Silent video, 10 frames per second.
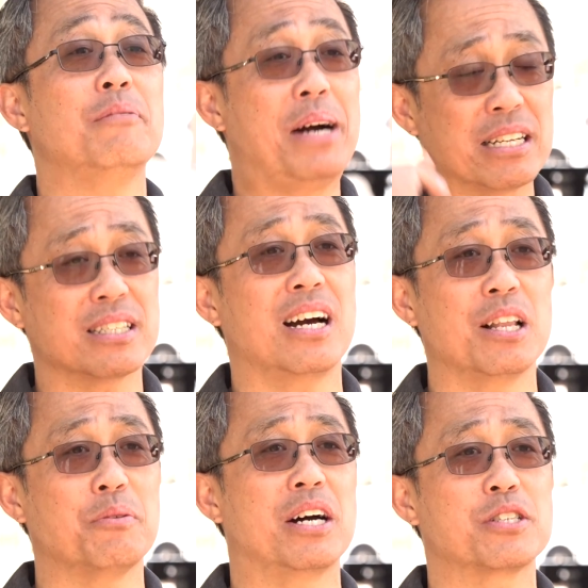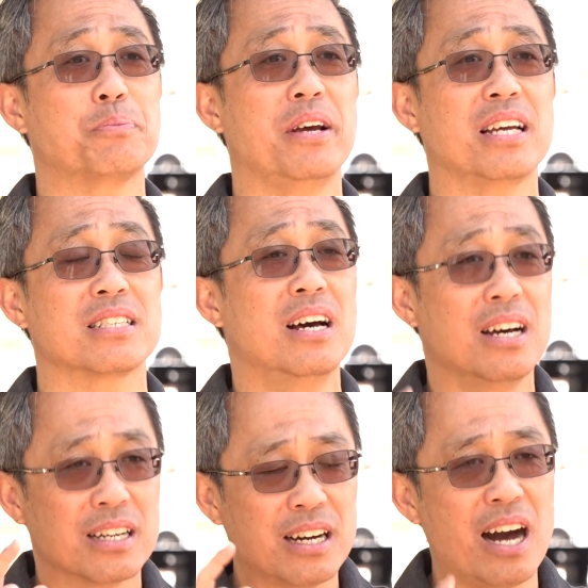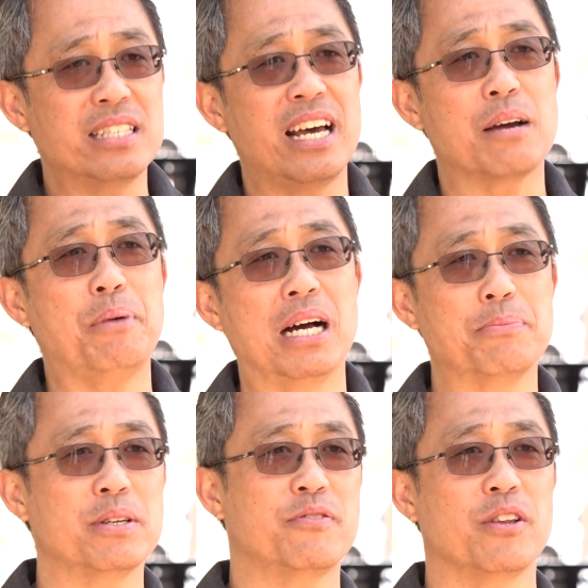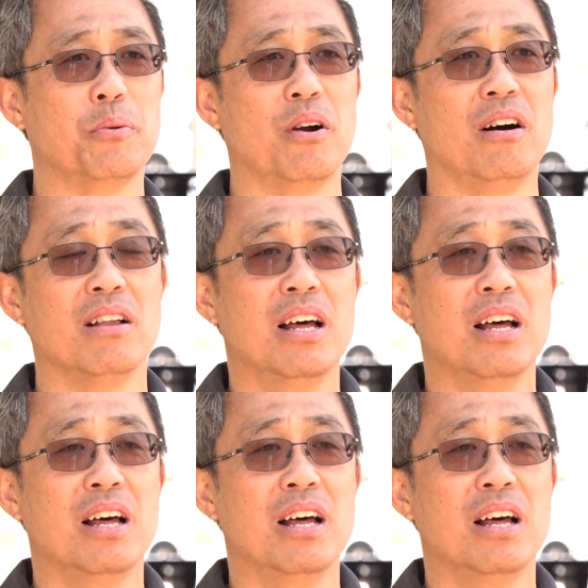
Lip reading: come out to Colorado Springs, contact Bibles for the World,